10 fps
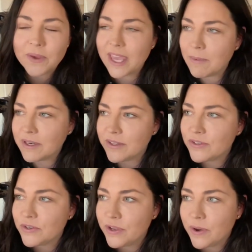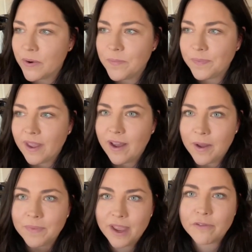came into the studio
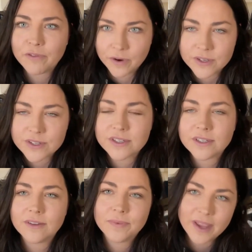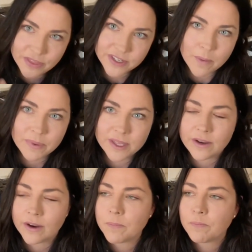at first at the top of the
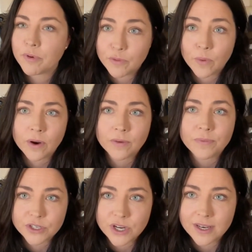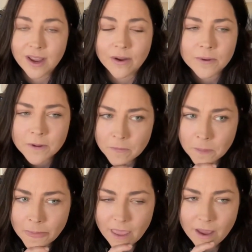year before the shutdown
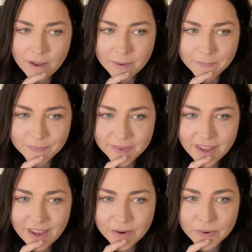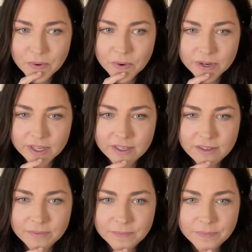and recorded
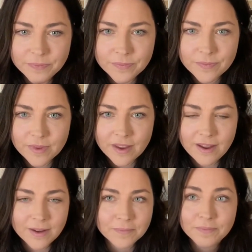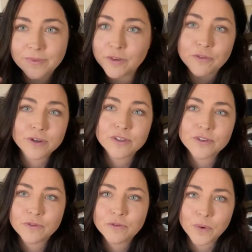the first
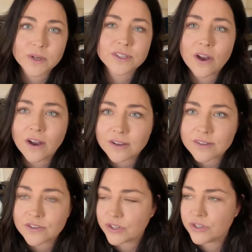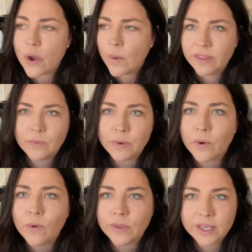4 songs, just knowing that we were
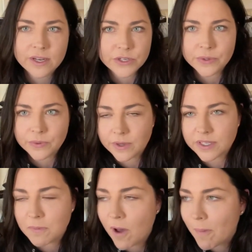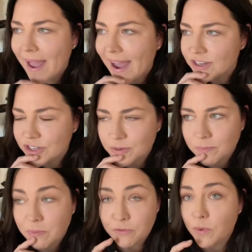only going to do a small batch
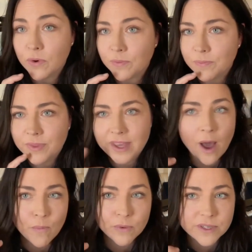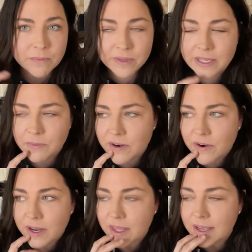before the album was completely written or
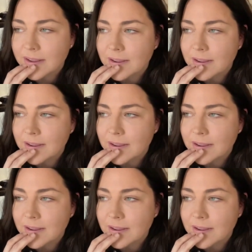anything.